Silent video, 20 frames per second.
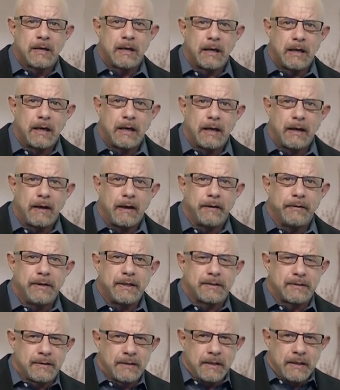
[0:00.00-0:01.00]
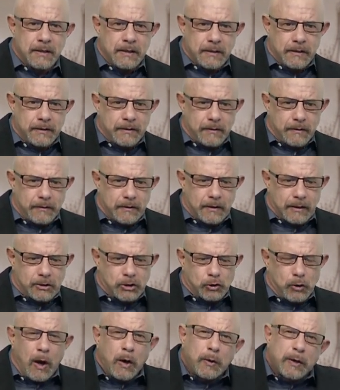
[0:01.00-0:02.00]
the
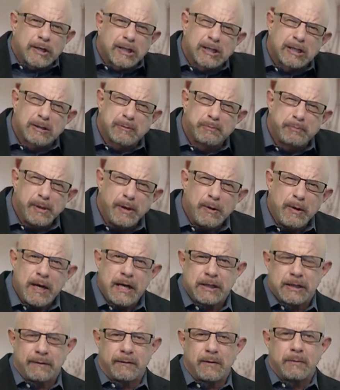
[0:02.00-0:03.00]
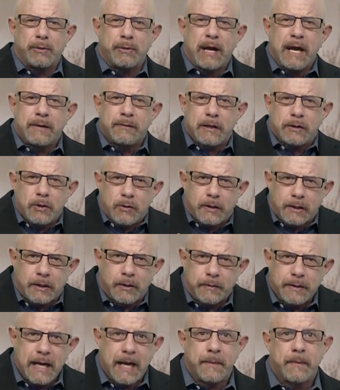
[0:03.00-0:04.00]
stronger experience of the brand that you can
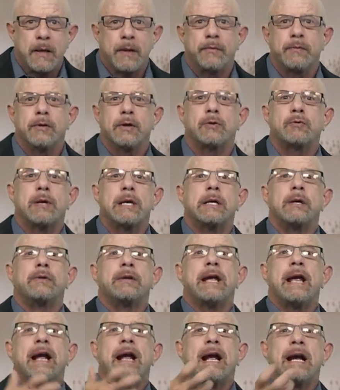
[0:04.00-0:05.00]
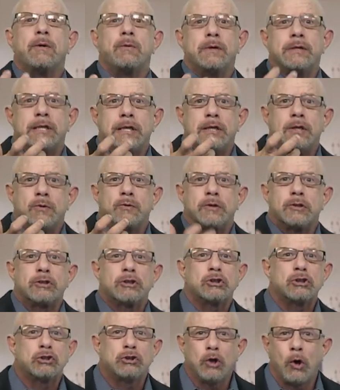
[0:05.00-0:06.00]
create, the greater the equity you can
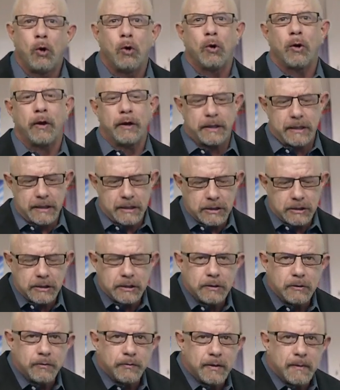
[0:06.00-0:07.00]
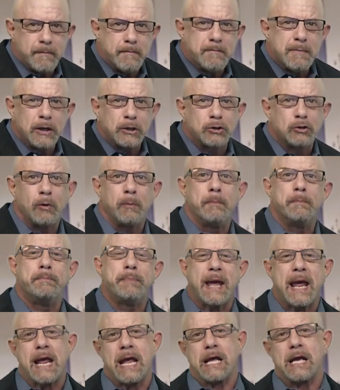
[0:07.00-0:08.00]
store into the mental
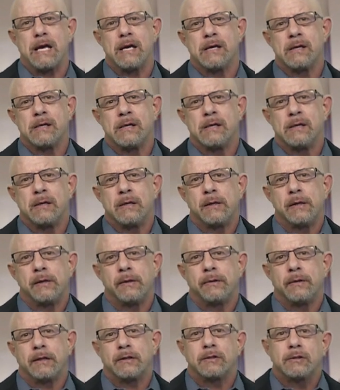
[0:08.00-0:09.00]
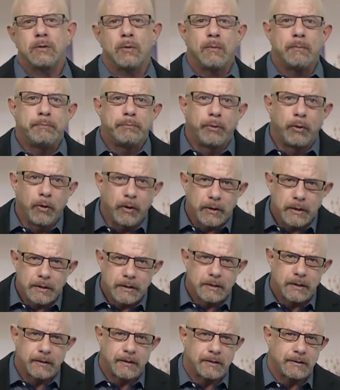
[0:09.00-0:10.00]
bank that's so
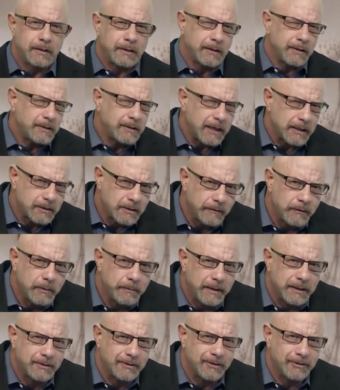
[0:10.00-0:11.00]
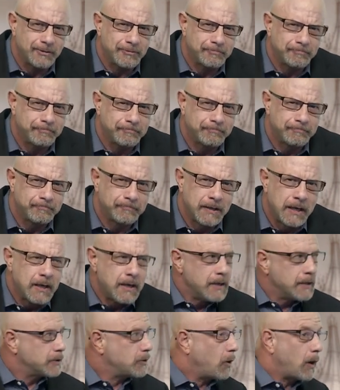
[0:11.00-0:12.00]
important to the success of your business.
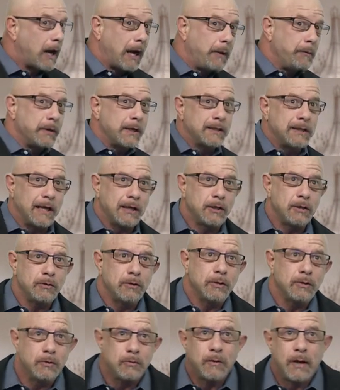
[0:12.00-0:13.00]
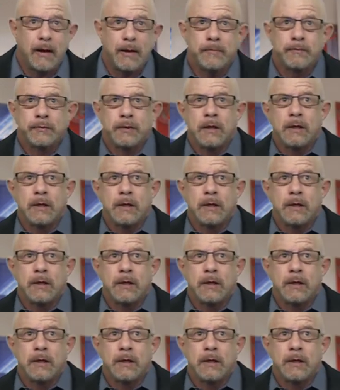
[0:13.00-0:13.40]
So I want to take you to a